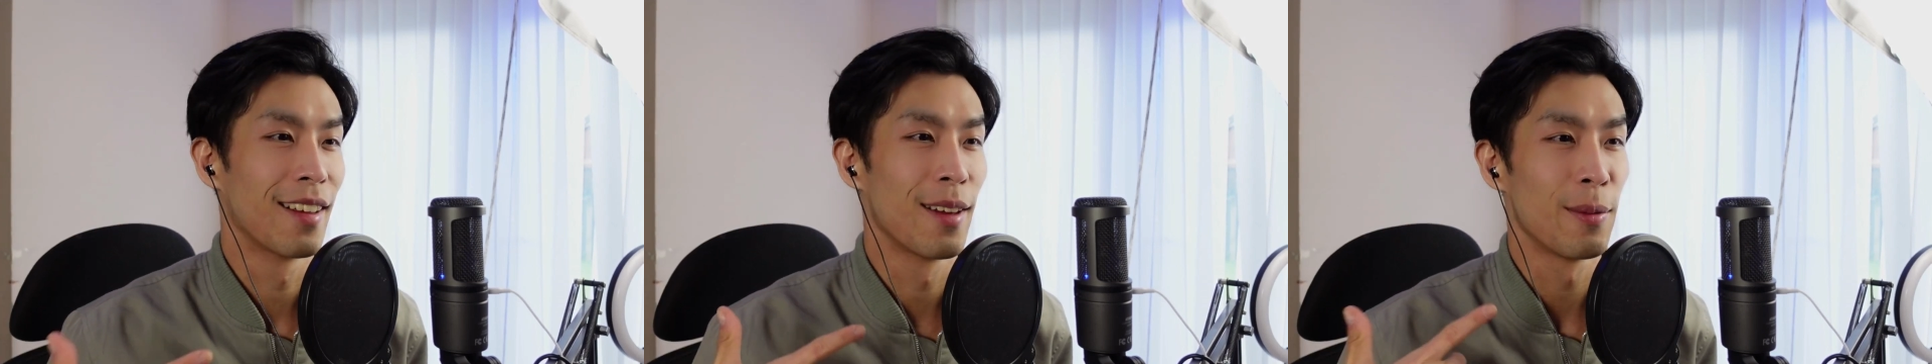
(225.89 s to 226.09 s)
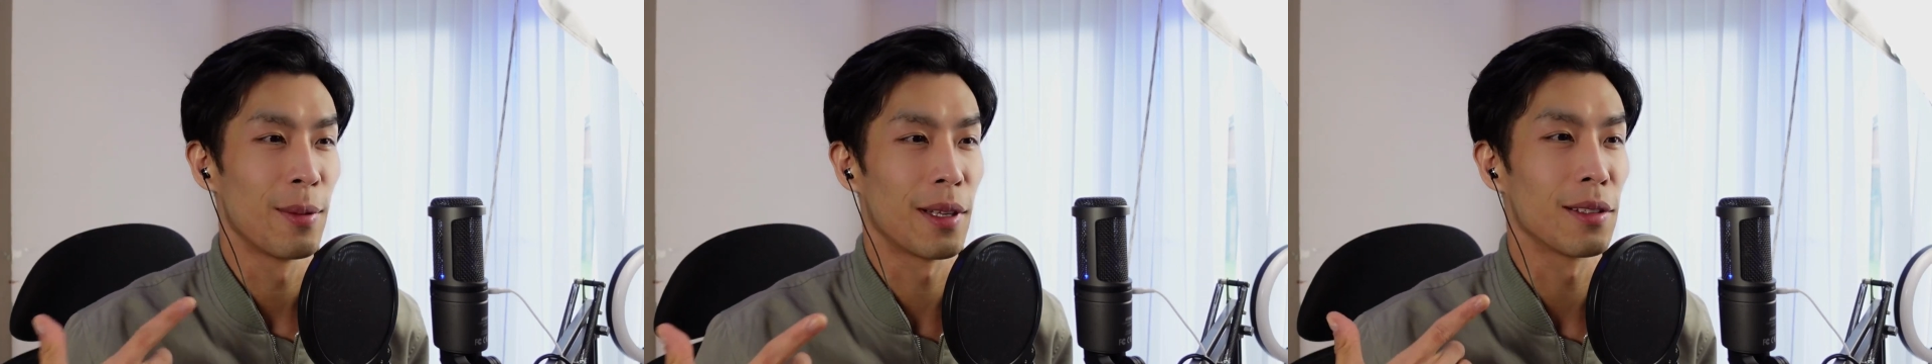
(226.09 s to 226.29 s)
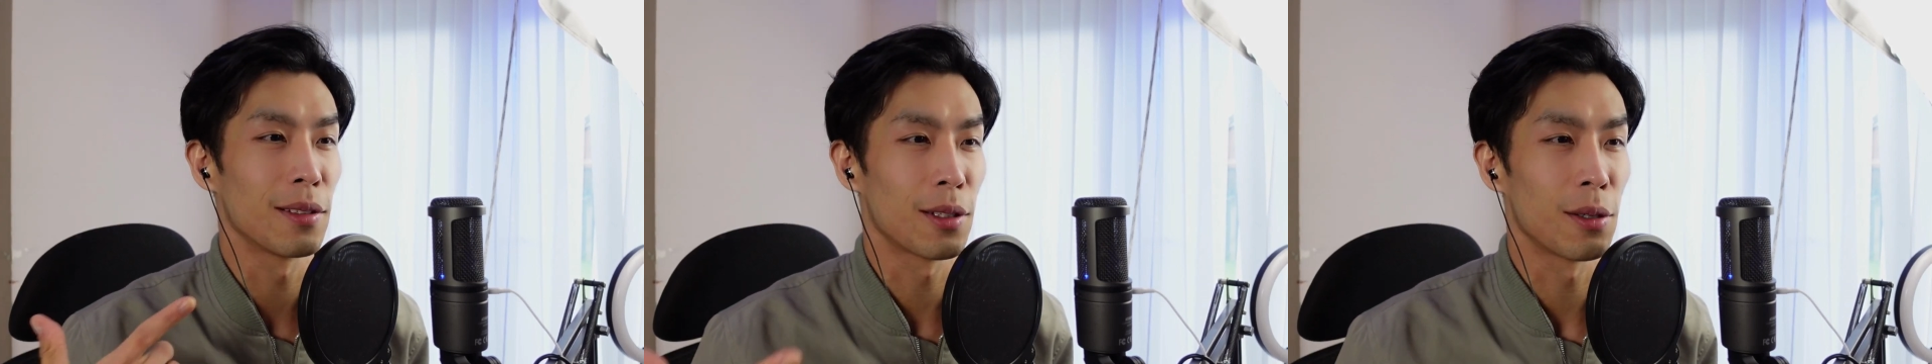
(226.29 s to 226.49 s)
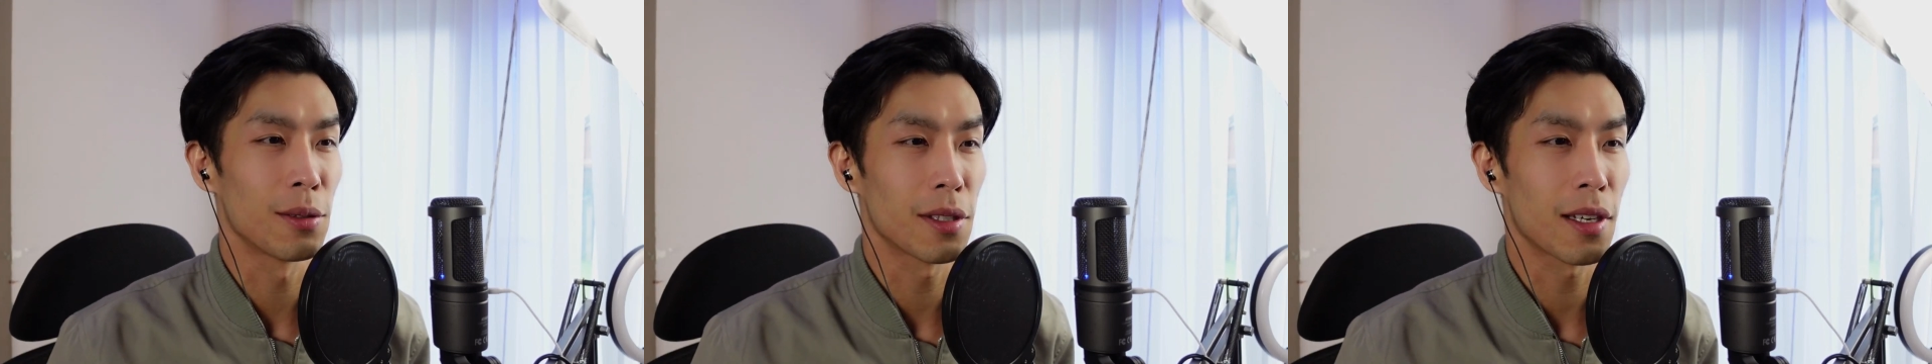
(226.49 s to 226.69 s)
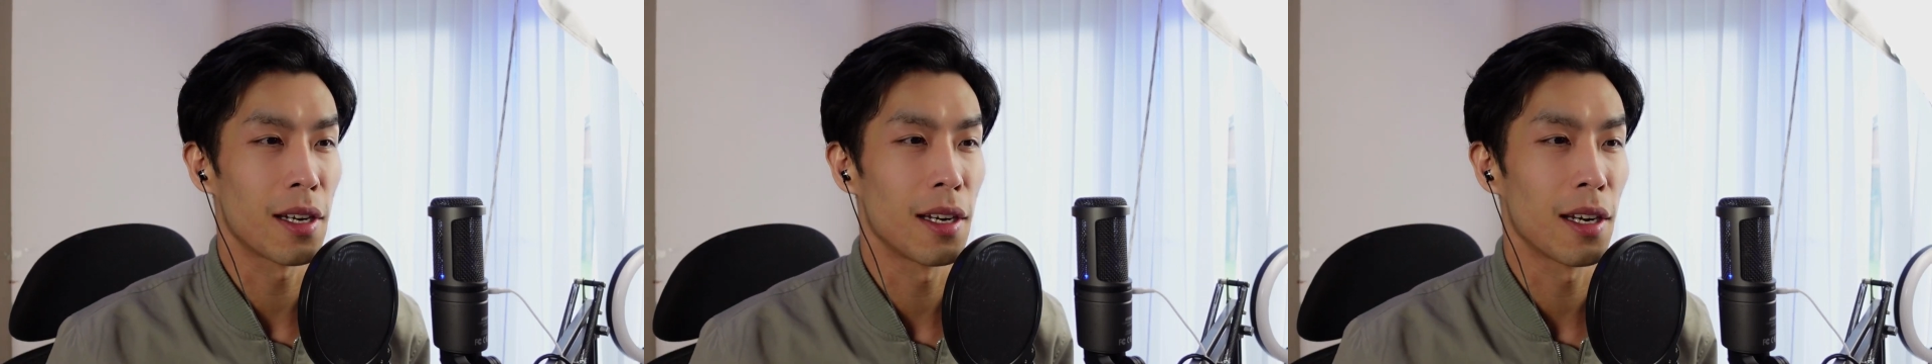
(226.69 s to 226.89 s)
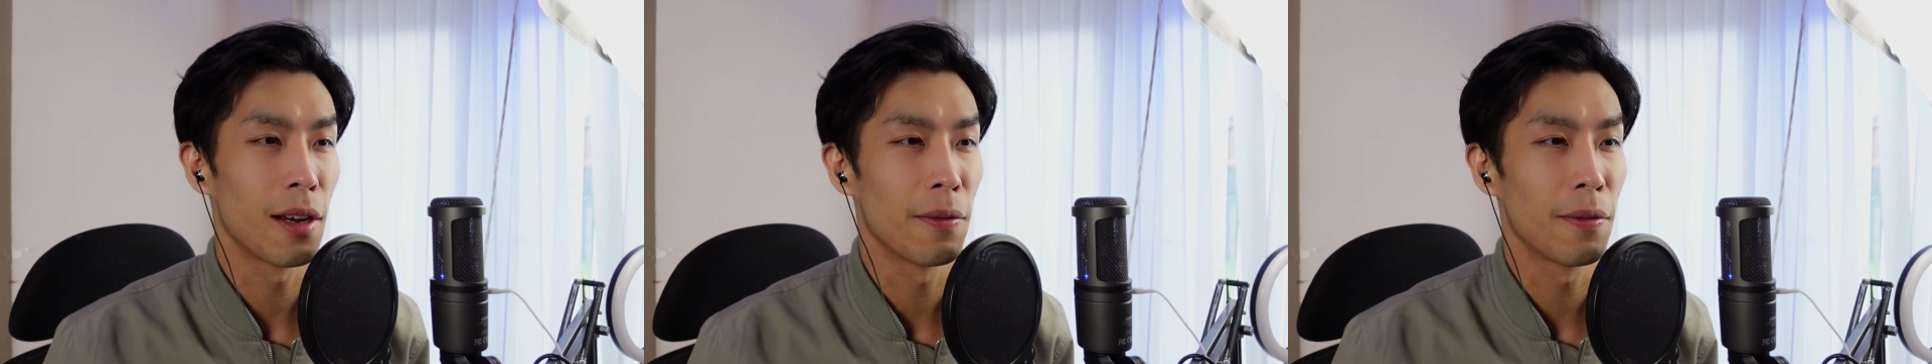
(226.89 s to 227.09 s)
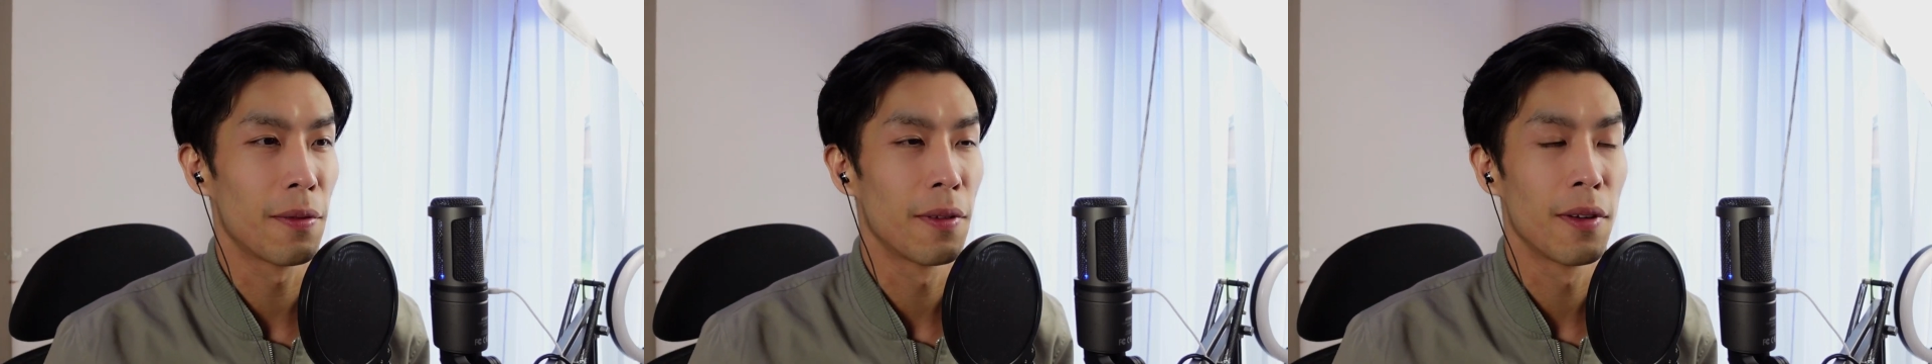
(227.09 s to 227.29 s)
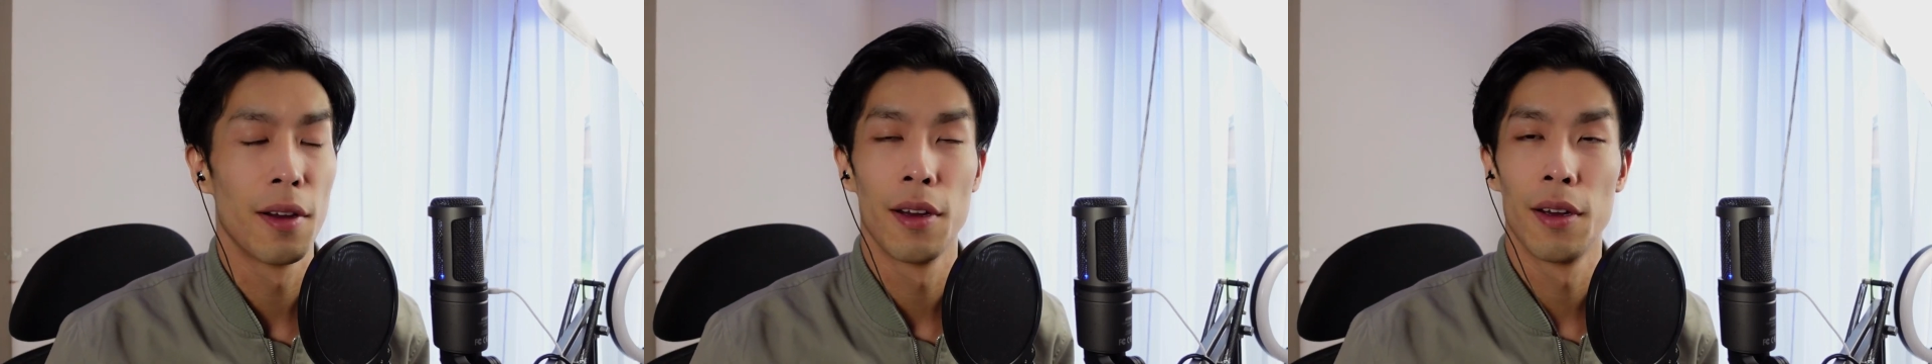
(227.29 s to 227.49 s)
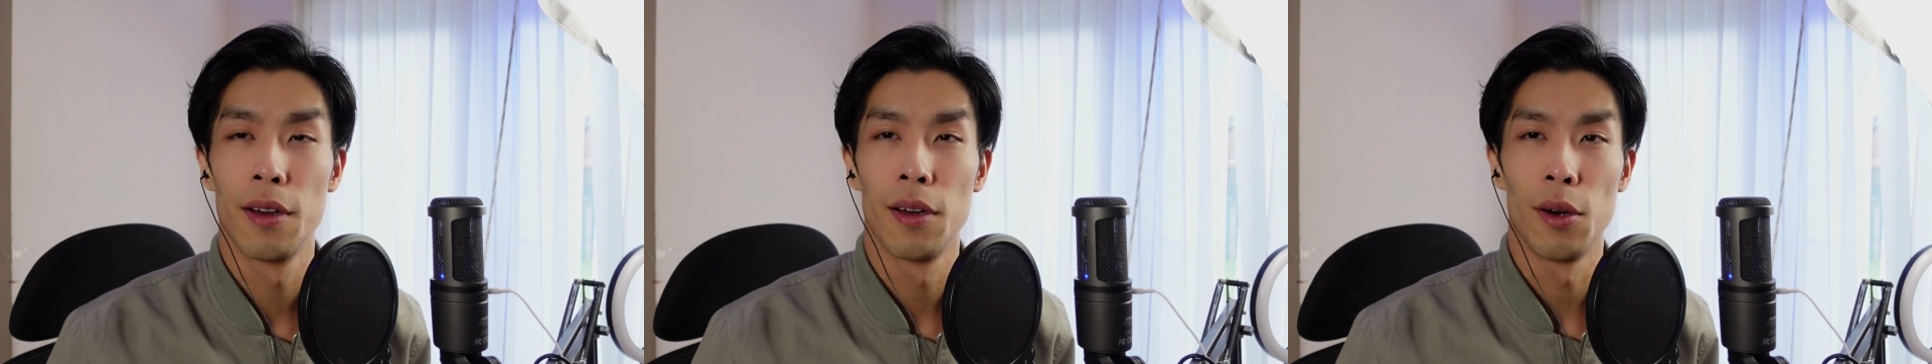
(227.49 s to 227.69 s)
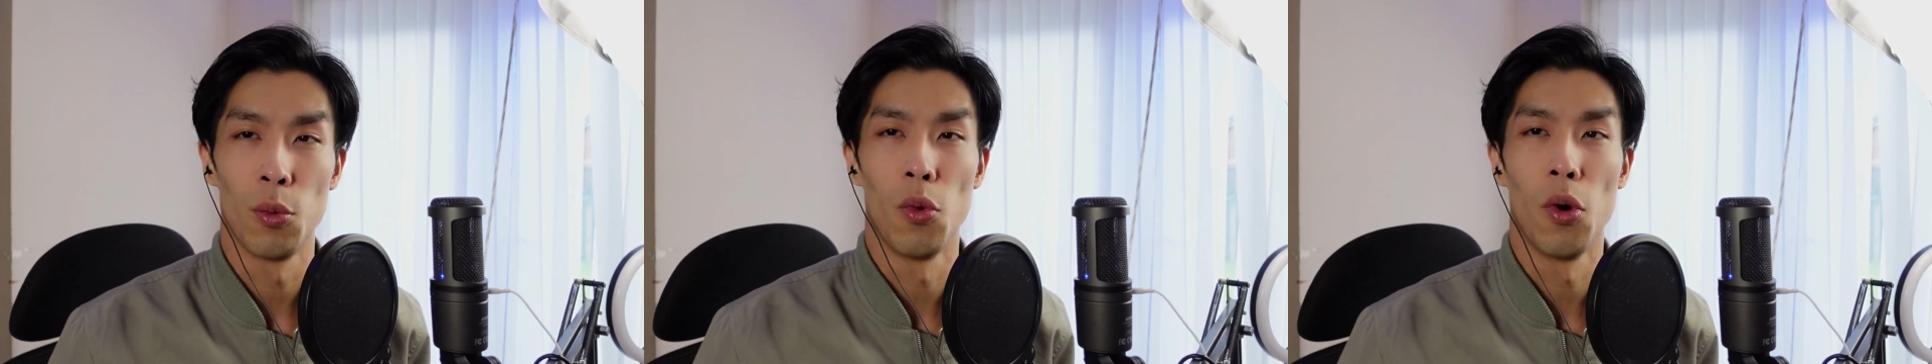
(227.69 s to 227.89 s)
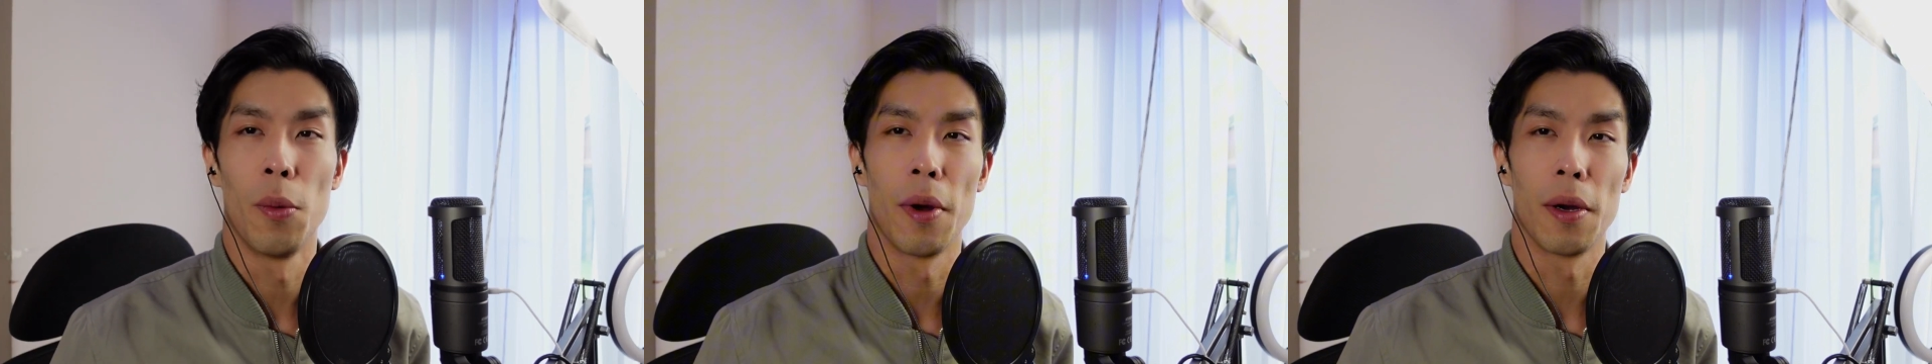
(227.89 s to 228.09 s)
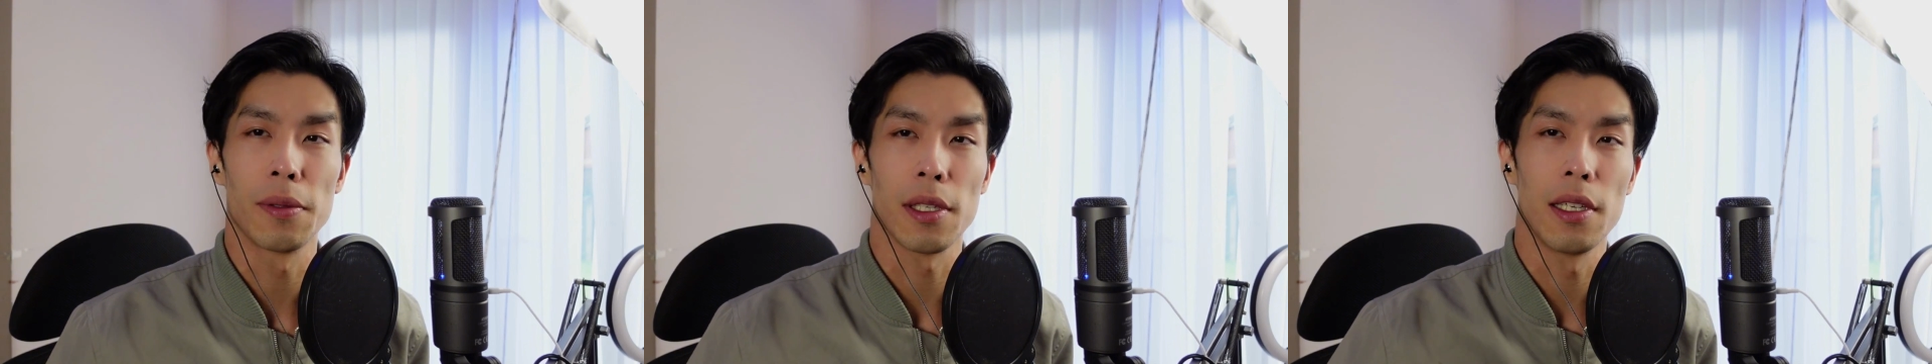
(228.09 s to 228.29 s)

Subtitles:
But those are kind of warm-ups.